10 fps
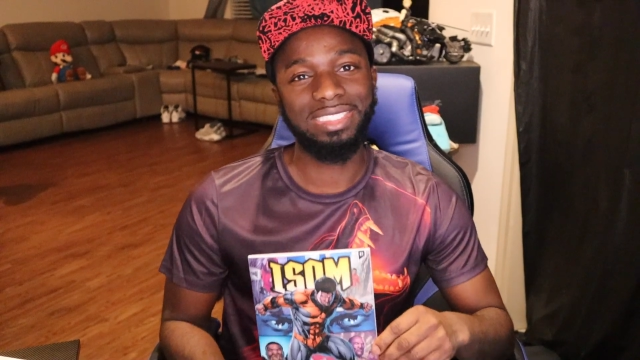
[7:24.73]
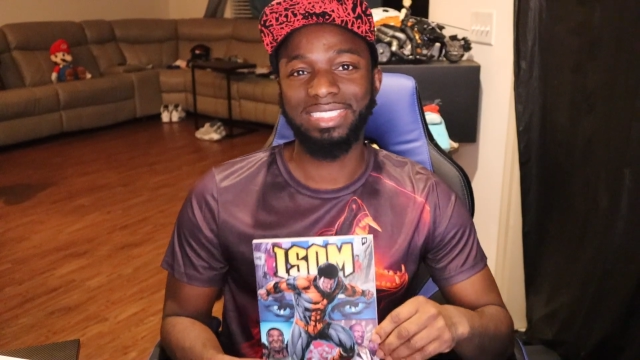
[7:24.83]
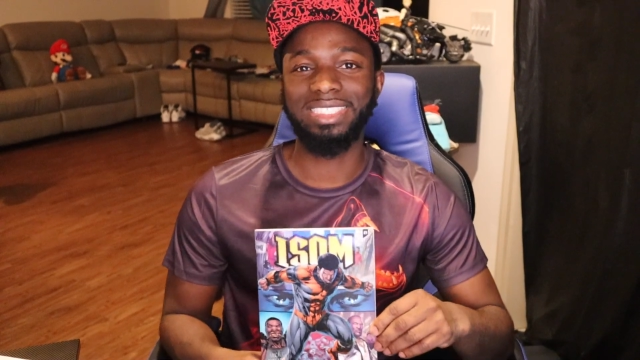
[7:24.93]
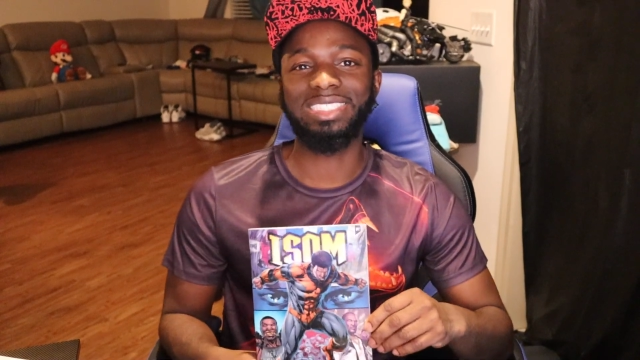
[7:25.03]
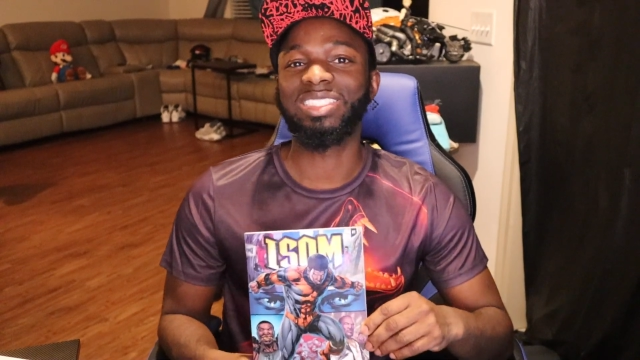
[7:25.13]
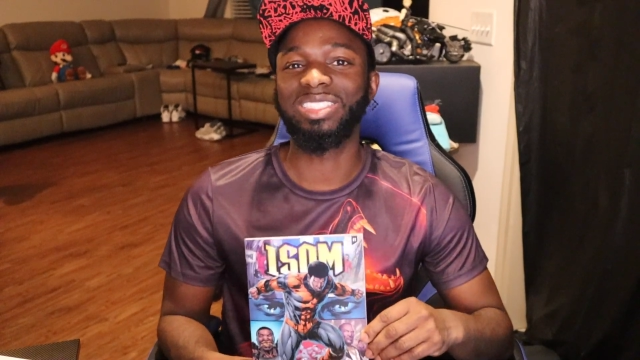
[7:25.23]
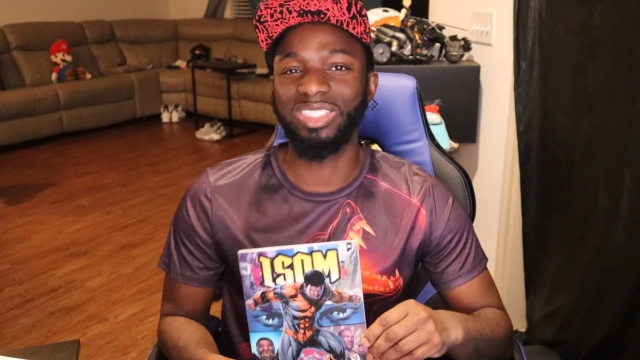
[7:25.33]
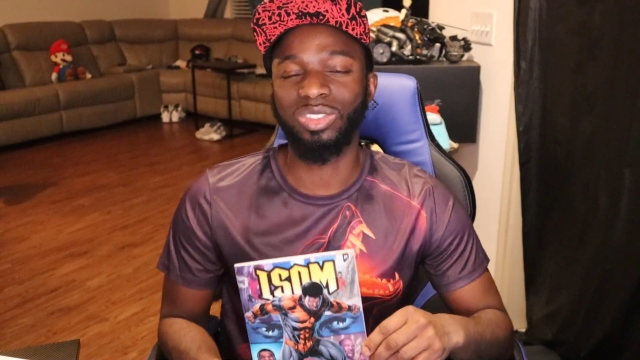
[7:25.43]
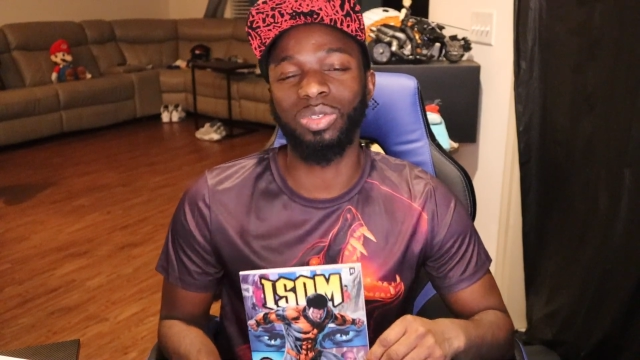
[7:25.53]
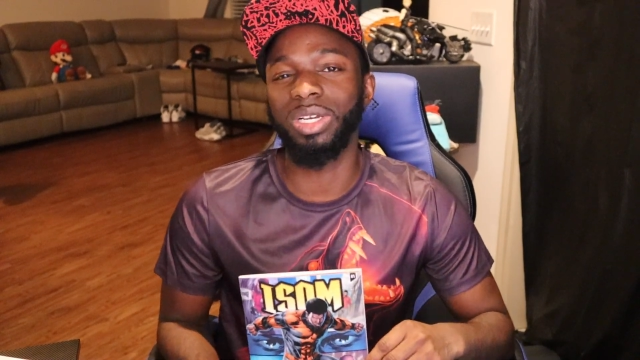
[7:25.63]
gets
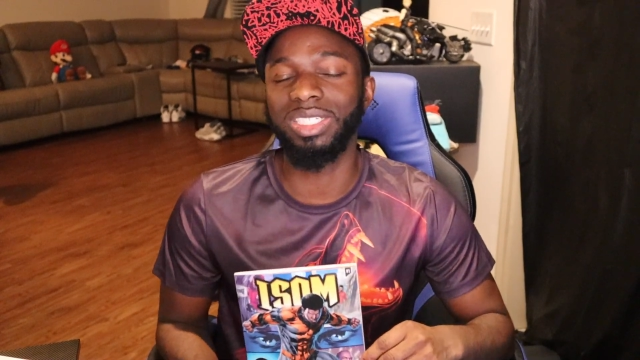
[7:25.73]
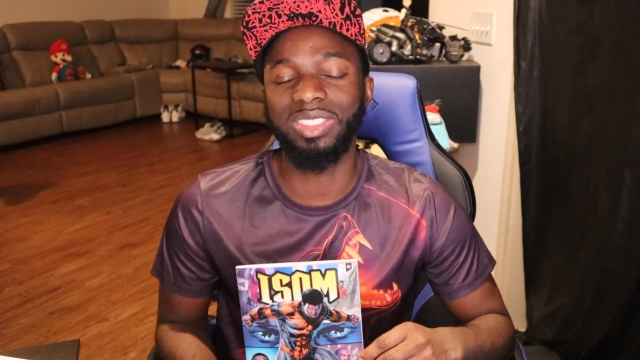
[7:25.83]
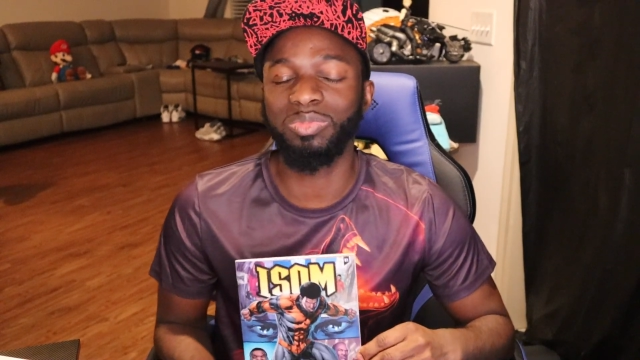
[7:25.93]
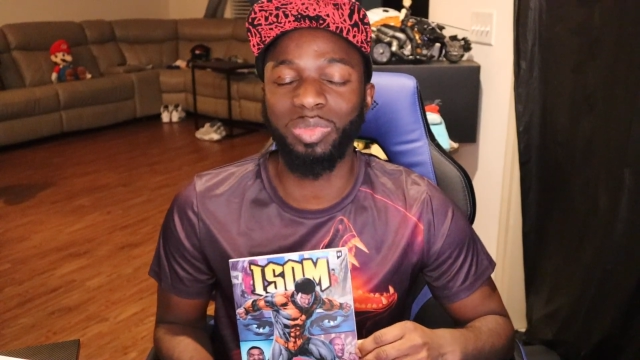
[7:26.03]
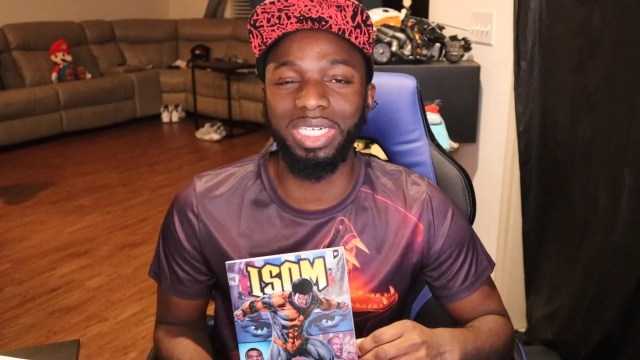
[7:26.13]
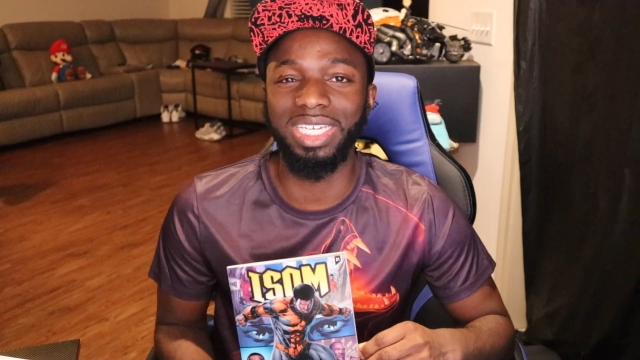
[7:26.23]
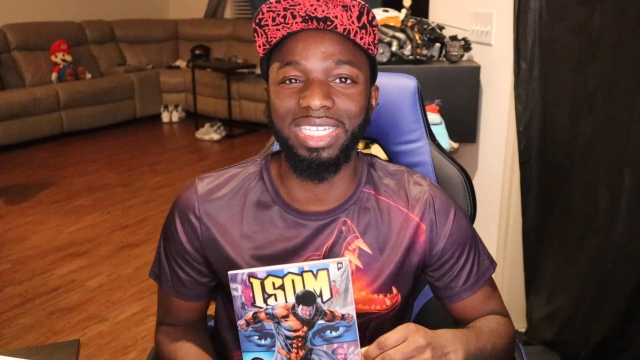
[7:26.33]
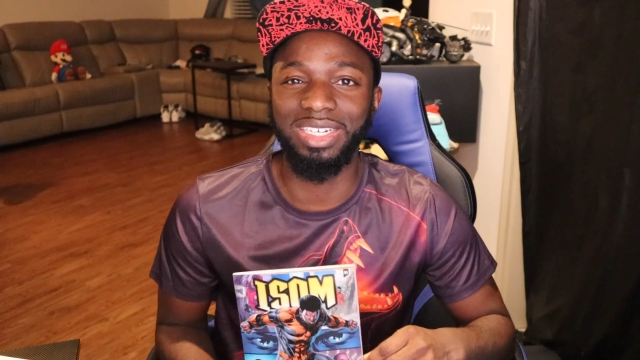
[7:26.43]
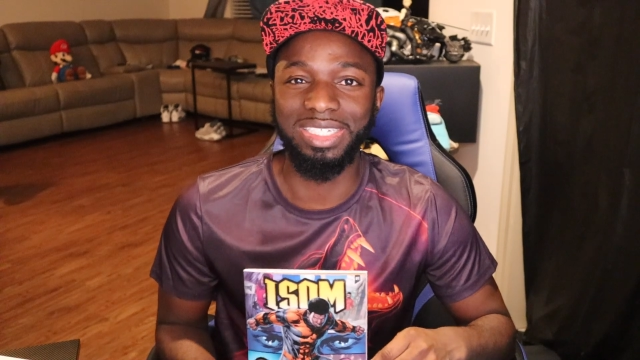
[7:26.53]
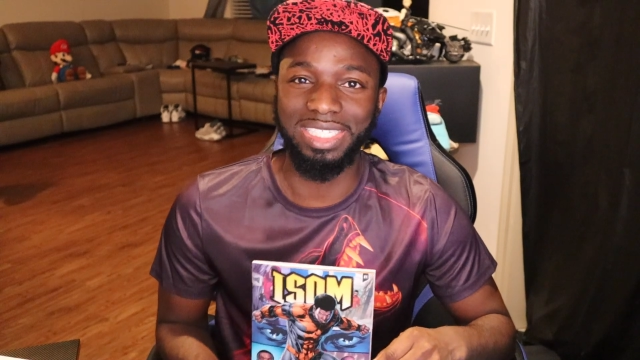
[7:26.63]
destroyed. It's pretty
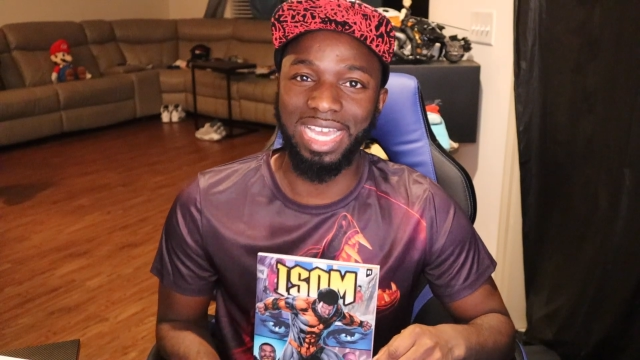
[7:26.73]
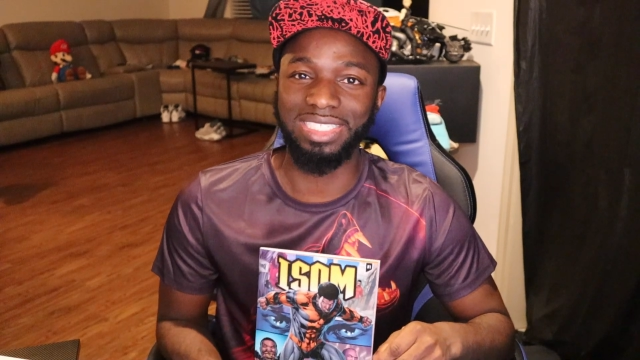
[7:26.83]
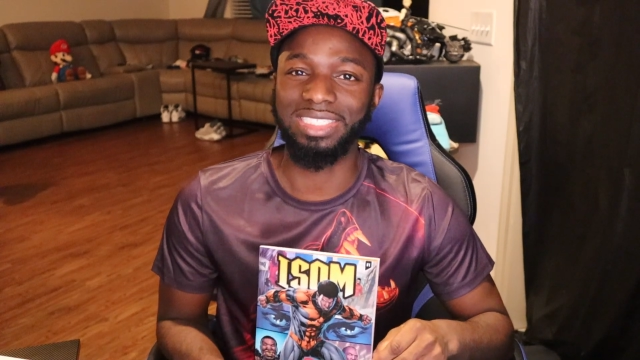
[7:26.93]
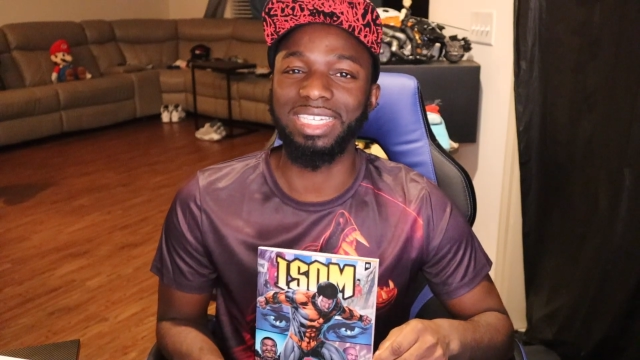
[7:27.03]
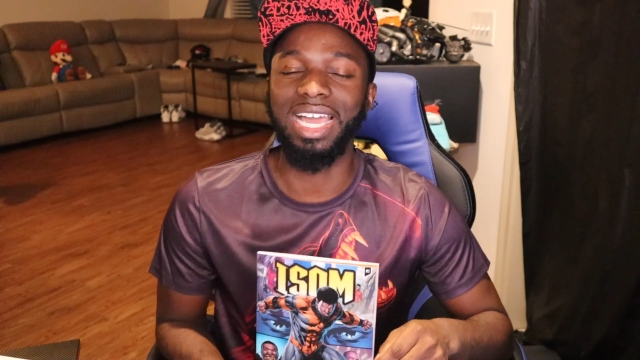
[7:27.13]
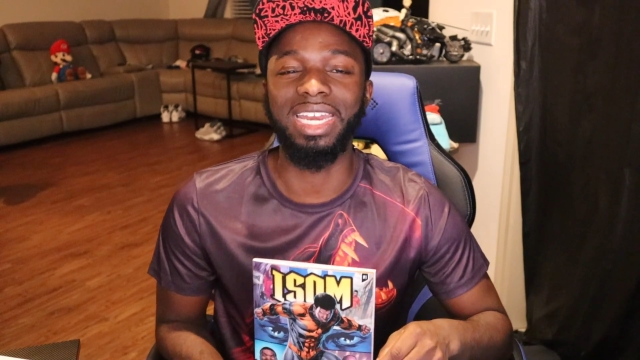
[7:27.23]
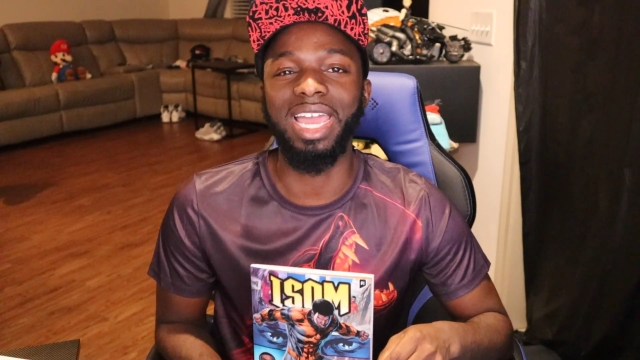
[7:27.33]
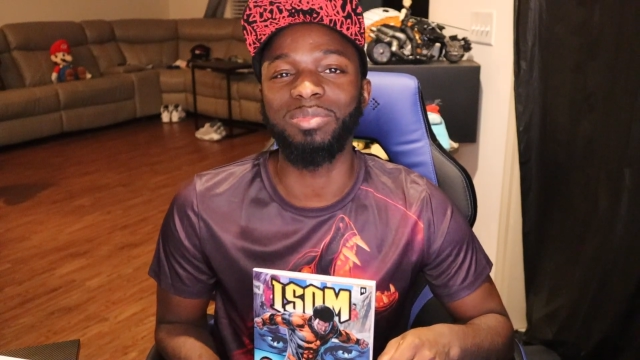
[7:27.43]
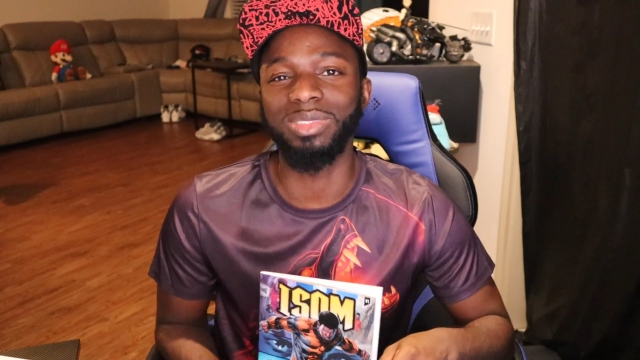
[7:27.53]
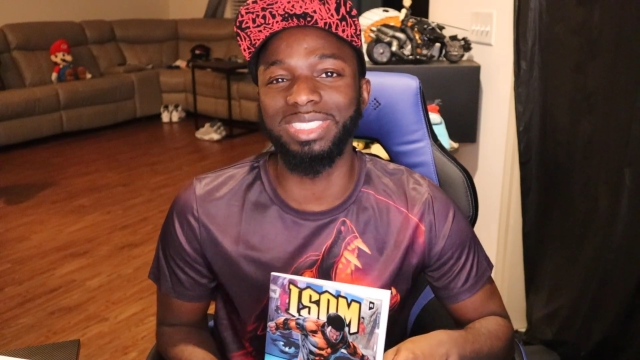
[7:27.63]
hilarious actually how it
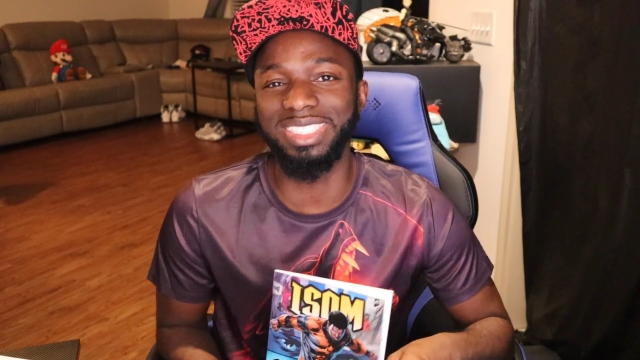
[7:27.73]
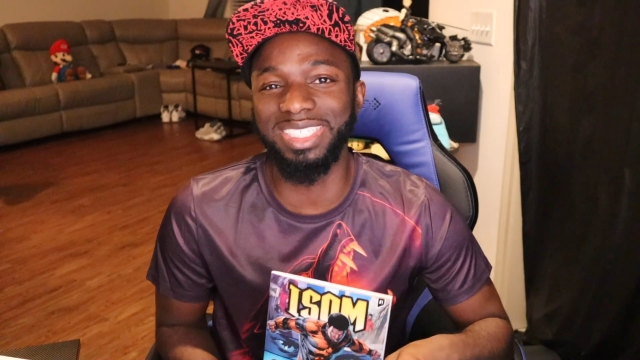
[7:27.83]
happened.